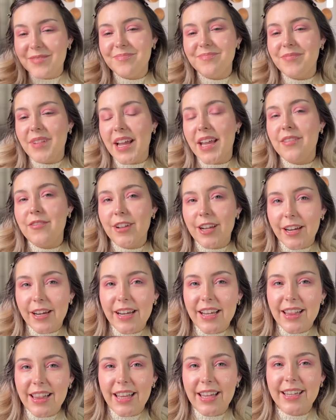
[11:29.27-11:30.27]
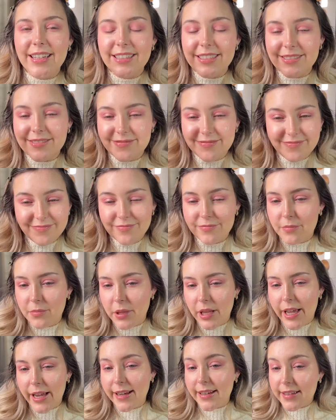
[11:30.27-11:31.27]
my very like
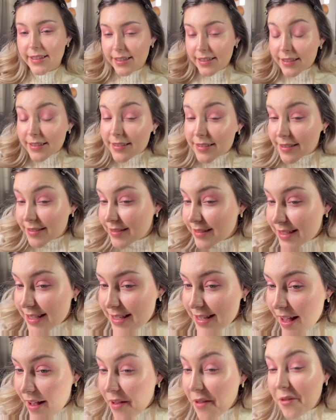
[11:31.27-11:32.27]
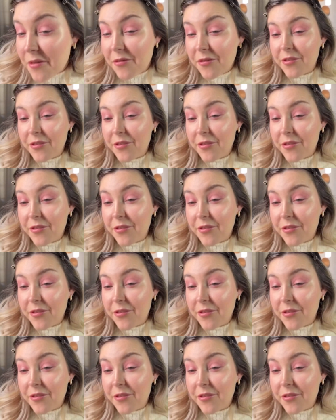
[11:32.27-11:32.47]
blinded self,